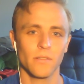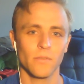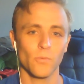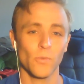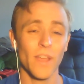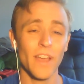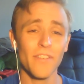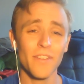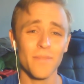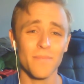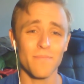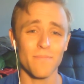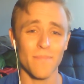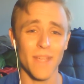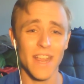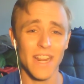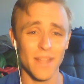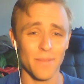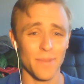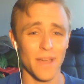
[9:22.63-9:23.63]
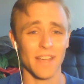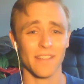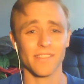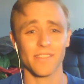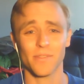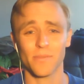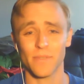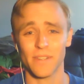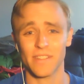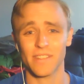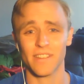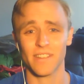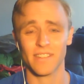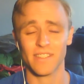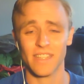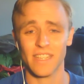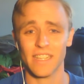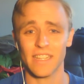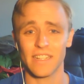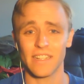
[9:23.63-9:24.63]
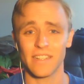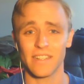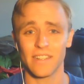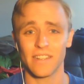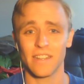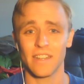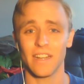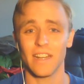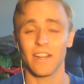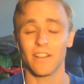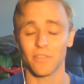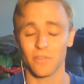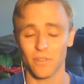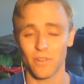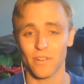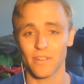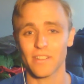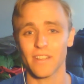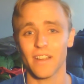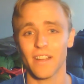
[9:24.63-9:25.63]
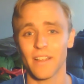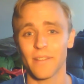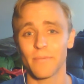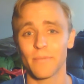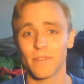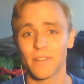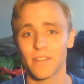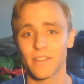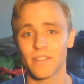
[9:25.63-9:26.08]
We haven't made it past the Sweet 16 in a long time.